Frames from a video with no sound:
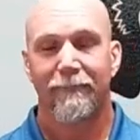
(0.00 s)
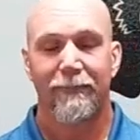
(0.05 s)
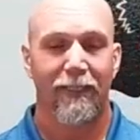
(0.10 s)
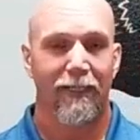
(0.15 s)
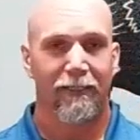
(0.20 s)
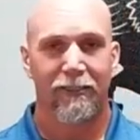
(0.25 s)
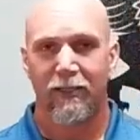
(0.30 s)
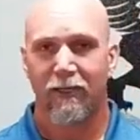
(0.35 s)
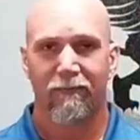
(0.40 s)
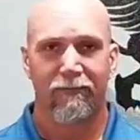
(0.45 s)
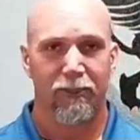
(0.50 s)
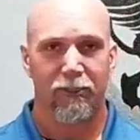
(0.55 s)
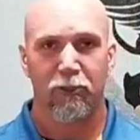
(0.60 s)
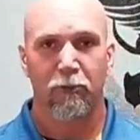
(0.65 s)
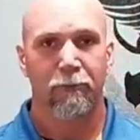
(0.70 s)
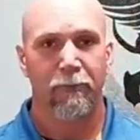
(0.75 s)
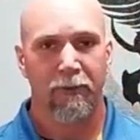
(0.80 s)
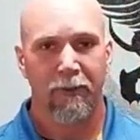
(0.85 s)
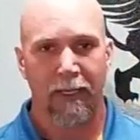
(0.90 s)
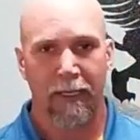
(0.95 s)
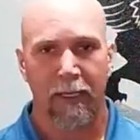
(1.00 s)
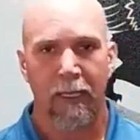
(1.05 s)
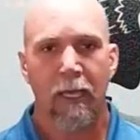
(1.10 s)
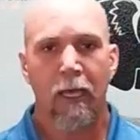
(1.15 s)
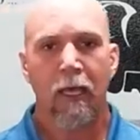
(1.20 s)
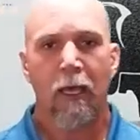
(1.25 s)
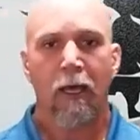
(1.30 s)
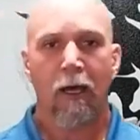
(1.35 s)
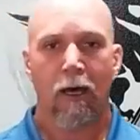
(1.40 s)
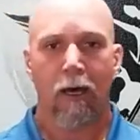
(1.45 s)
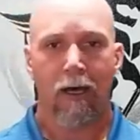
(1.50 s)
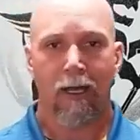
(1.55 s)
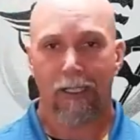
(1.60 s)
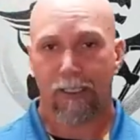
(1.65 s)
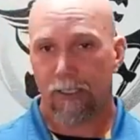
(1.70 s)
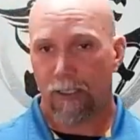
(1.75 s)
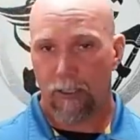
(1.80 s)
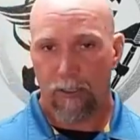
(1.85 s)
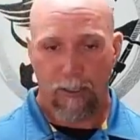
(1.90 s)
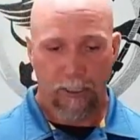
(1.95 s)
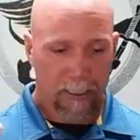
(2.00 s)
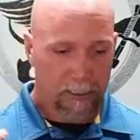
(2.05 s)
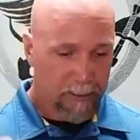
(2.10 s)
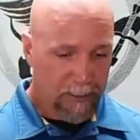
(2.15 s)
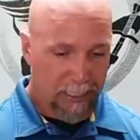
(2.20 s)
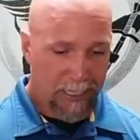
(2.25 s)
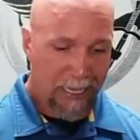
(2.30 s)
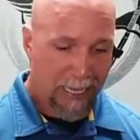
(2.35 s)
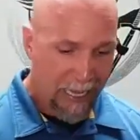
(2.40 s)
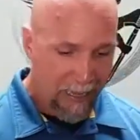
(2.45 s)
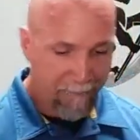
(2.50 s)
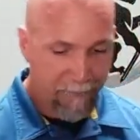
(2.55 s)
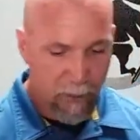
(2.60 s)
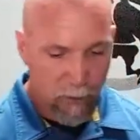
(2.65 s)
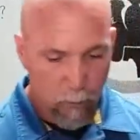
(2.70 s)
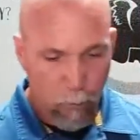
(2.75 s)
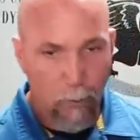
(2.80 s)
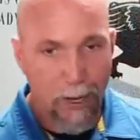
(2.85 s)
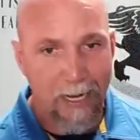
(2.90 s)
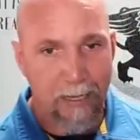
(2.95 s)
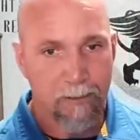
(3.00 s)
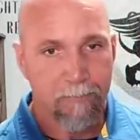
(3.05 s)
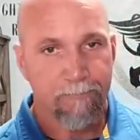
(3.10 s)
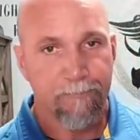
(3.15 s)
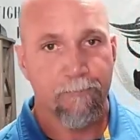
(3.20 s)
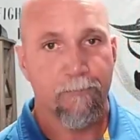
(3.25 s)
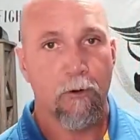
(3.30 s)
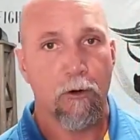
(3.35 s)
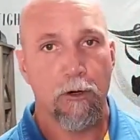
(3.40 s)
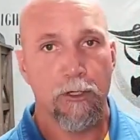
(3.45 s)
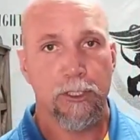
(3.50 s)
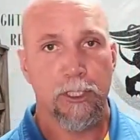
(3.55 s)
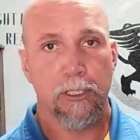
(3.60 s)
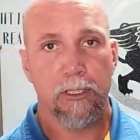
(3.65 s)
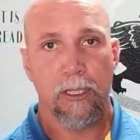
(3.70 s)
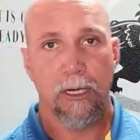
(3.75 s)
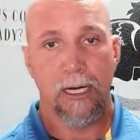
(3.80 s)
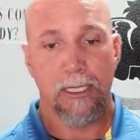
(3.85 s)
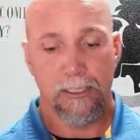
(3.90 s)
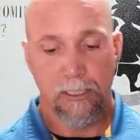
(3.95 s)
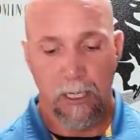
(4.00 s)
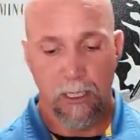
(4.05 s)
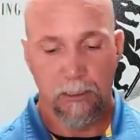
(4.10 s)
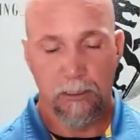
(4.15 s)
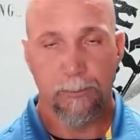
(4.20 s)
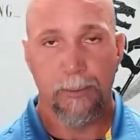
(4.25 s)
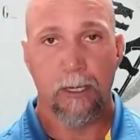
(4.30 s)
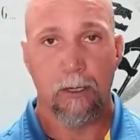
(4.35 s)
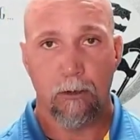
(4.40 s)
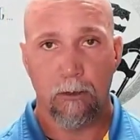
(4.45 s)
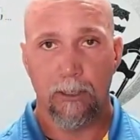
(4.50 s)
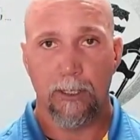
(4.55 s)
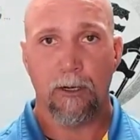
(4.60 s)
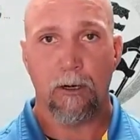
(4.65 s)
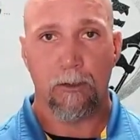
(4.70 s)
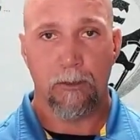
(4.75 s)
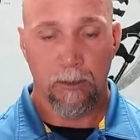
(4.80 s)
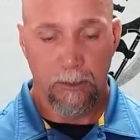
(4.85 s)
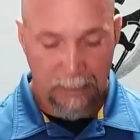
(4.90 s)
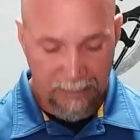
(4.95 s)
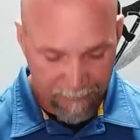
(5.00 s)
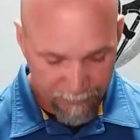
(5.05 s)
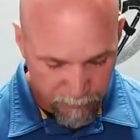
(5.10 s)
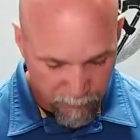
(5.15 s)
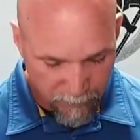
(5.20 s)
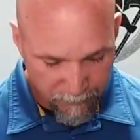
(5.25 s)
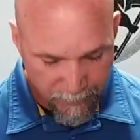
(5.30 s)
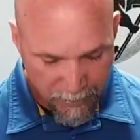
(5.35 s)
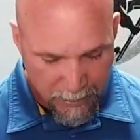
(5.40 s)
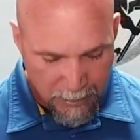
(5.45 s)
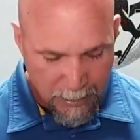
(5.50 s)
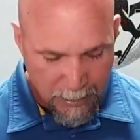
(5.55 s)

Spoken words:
It's kind of a stupid thing. It's the heavier weight version that I talked about earlier in the live stream.